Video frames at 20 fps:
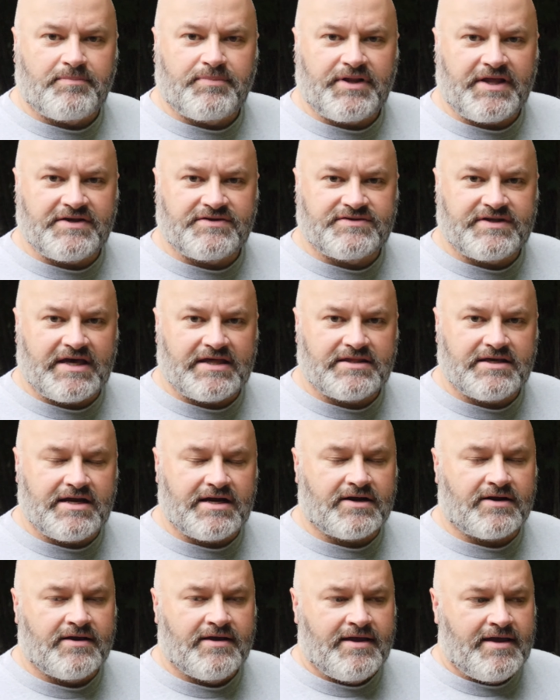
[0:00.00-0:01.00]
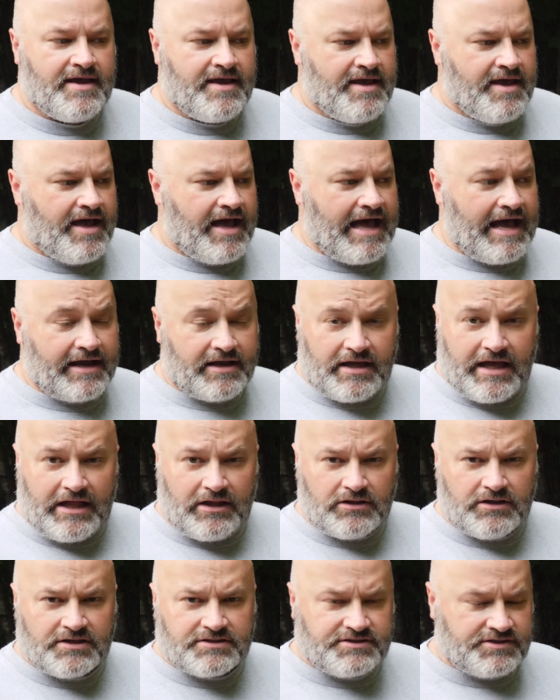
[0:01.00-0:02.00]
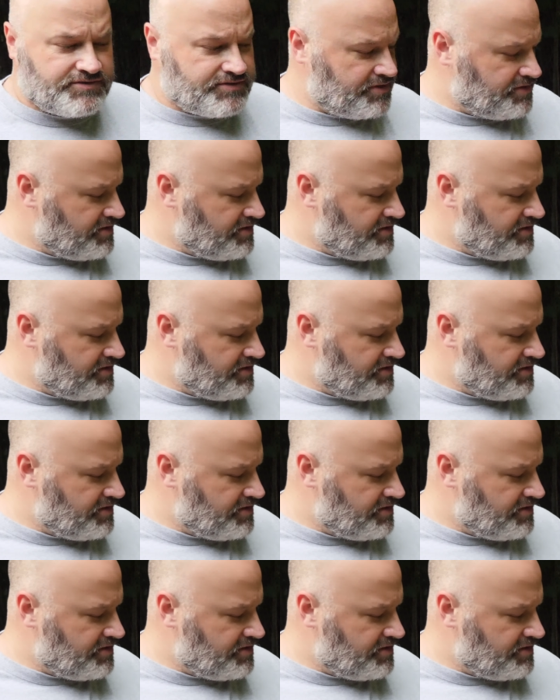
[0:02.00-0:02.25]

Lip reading: place that there. I'll look just